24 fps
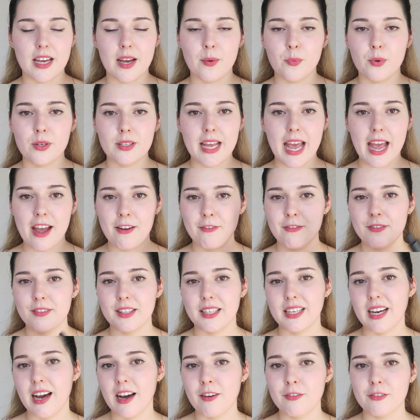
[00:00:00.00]
I wouldn't have
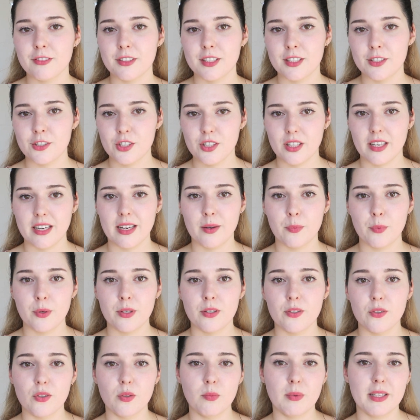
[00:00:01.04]
the coverage that I
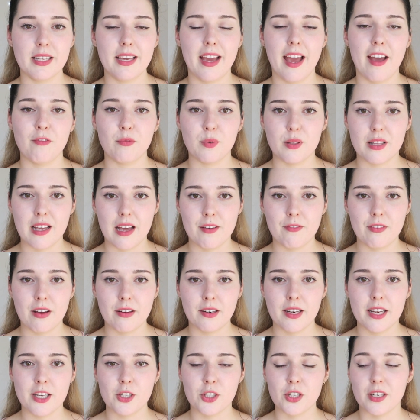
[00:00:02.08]
would normally have with that
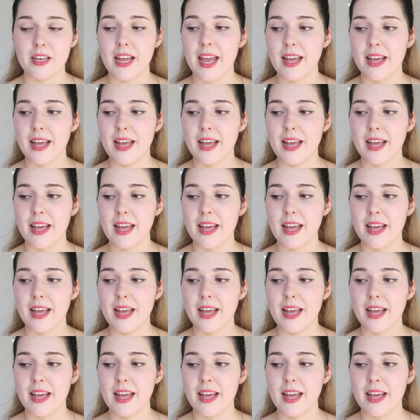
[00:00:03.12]
foundation,